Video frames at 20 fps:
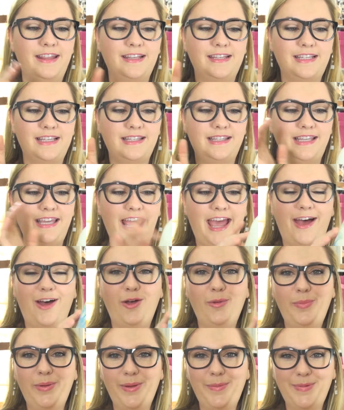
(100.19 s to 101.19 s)
This is the
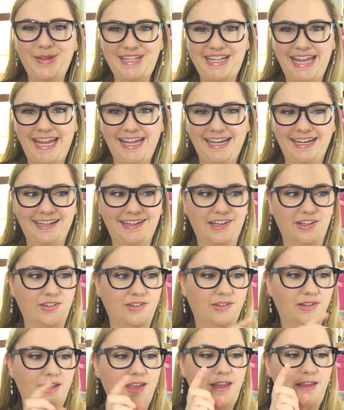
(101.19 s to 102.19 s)
Alba
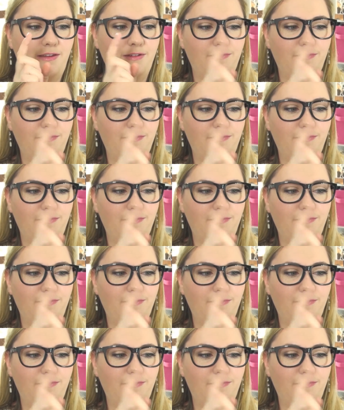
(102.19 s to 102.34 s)
Botanical